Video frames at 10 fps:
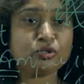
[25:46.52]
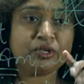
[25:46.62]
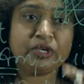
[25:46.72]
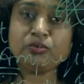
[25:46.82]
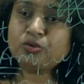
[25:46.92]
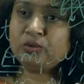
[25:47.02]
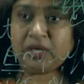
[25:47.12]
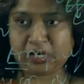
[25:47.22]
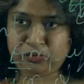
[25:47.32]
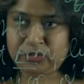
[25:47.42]
should reduce to a
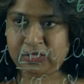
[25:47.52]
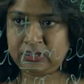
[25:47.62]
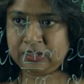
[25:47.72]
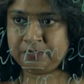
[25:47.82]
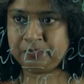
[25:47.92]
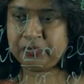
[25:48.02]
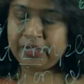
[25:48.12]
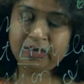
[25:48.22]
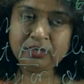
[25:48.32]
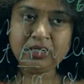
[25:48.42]
nano size, right.